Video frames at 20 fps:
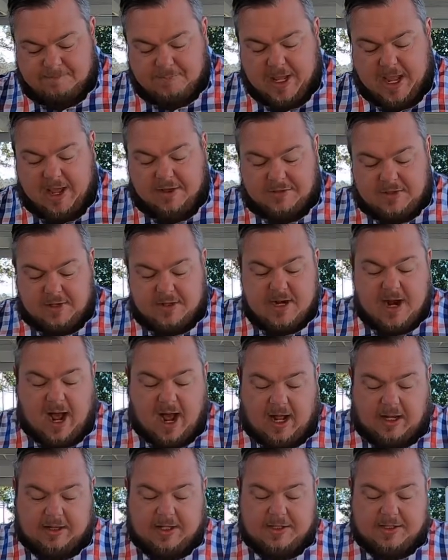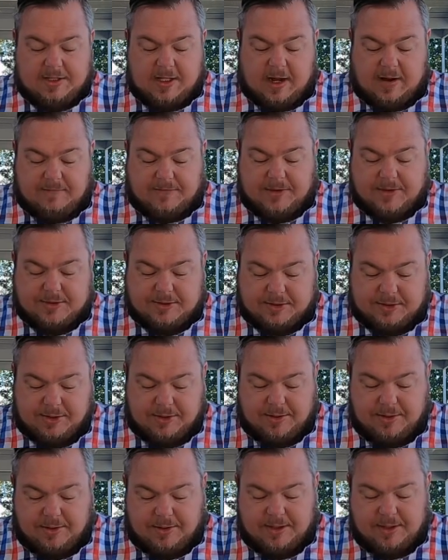and their knowledge of the
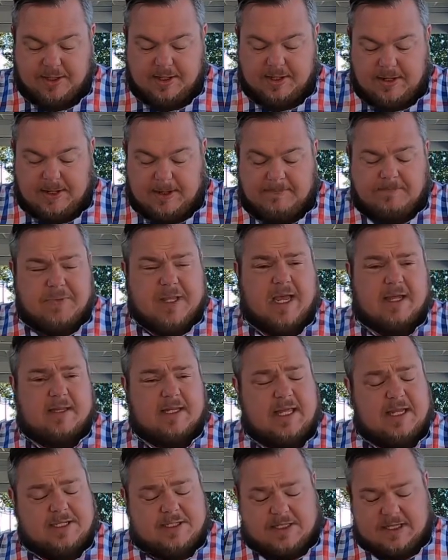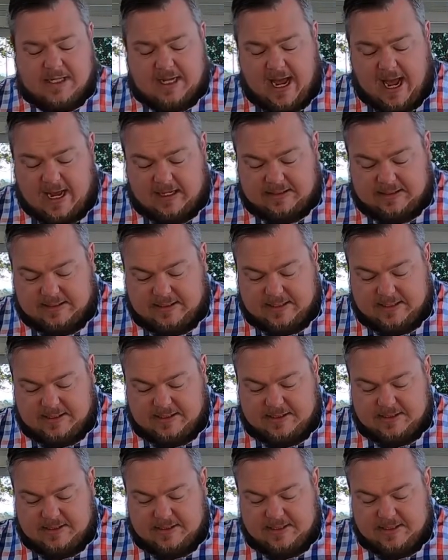truth that leads to
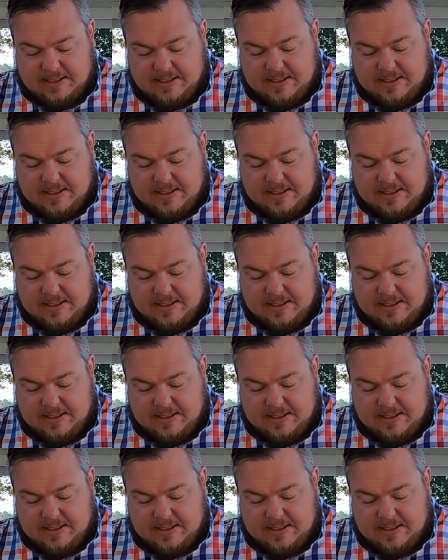godliness,